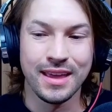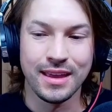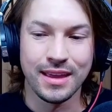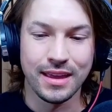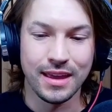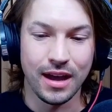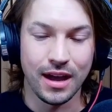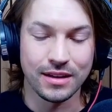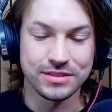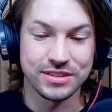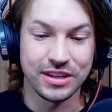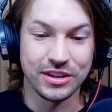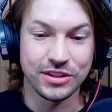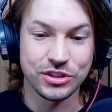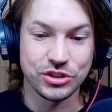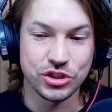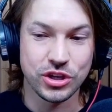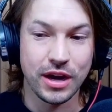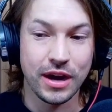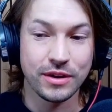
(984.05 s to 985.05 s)
yeah, I'll tell you,
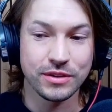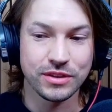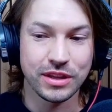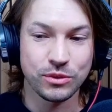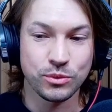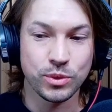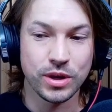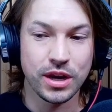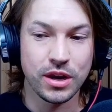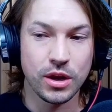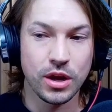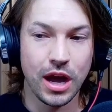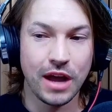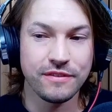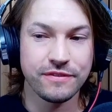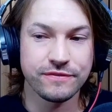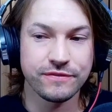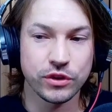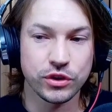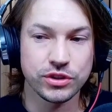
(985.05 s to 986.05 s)
Jai, like when I
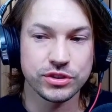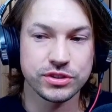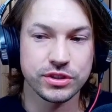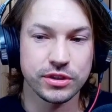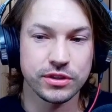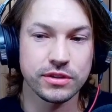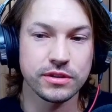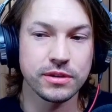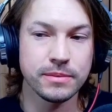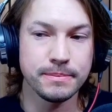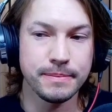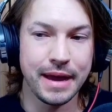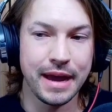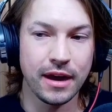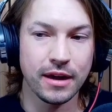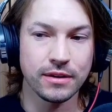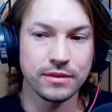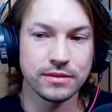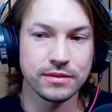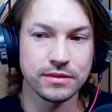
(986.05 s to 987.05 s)
first heard
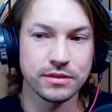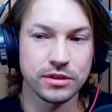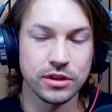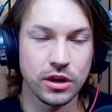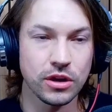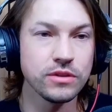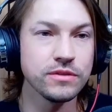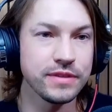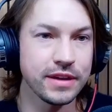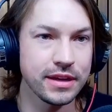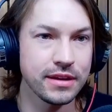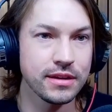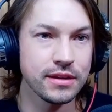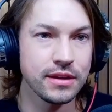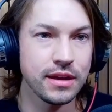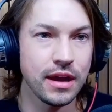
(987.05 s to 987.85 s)
about COVID,